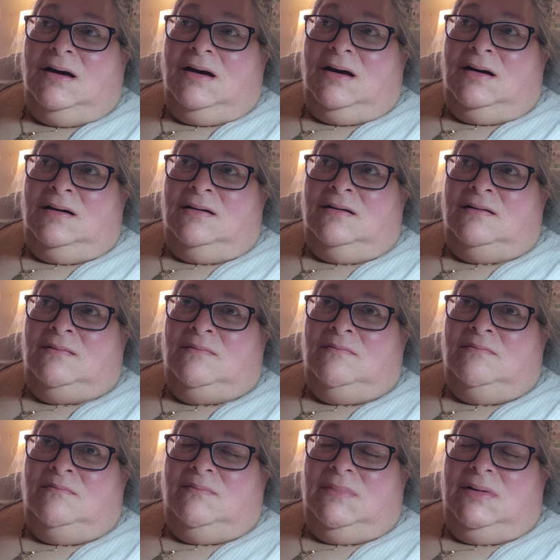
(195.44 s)

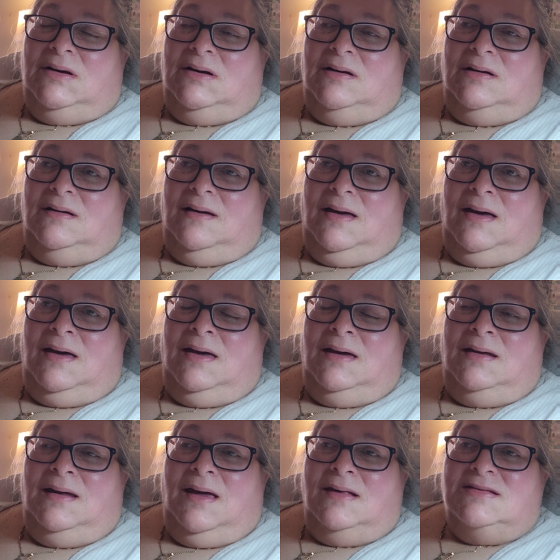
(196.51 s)
And
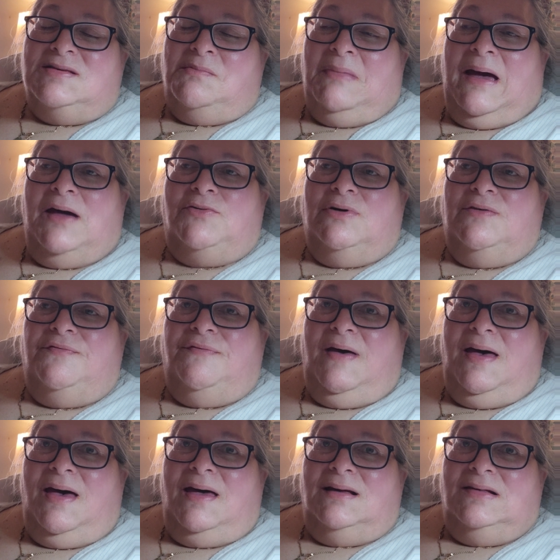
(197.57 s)
as a matter of
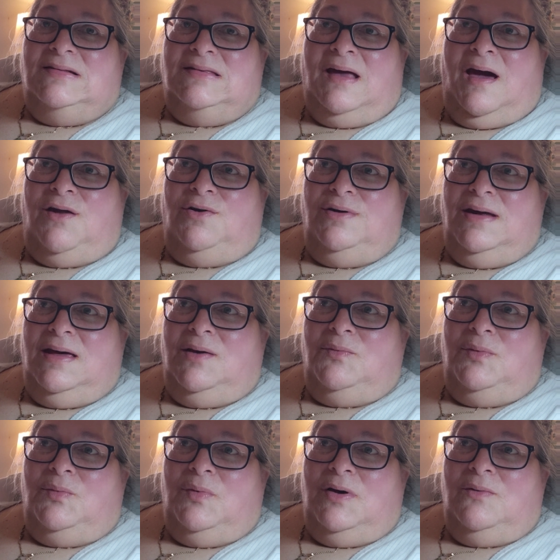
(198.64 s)
fact, Saturday
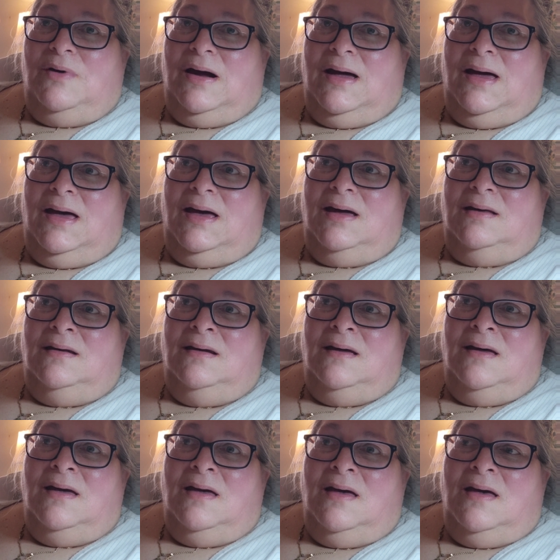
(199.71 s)
when we were at
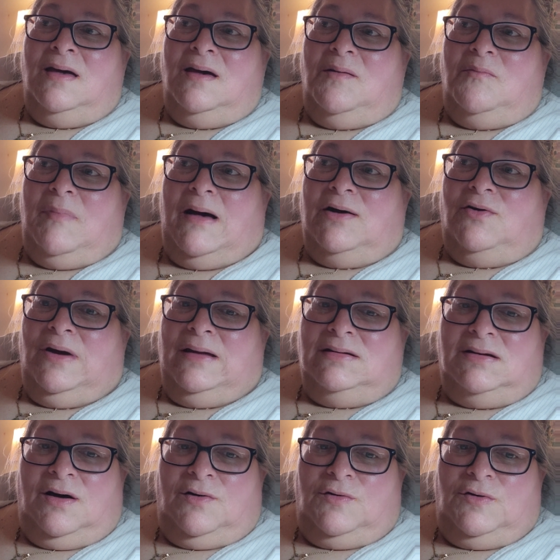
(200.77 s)
my
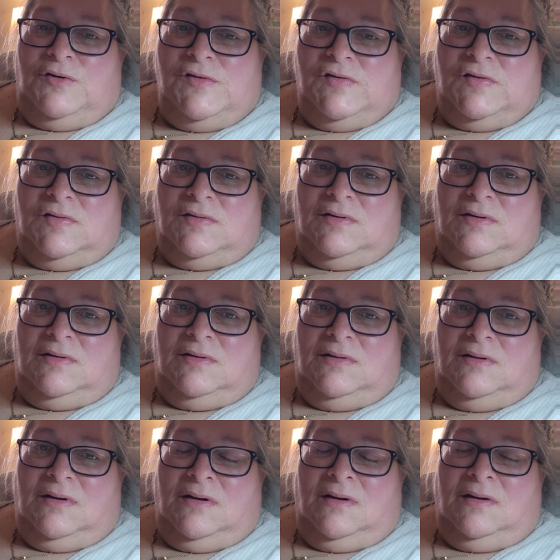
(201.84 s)
granddaughter's
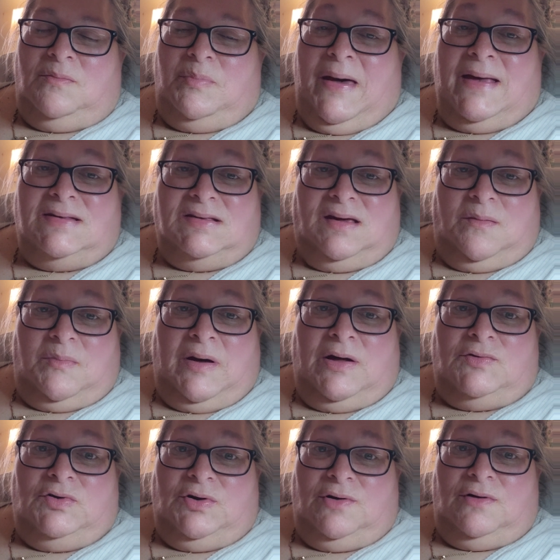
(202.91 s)
basketball
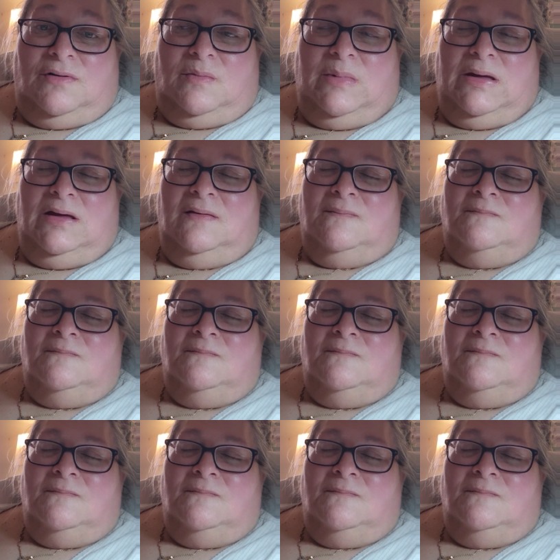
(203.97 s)
tournament,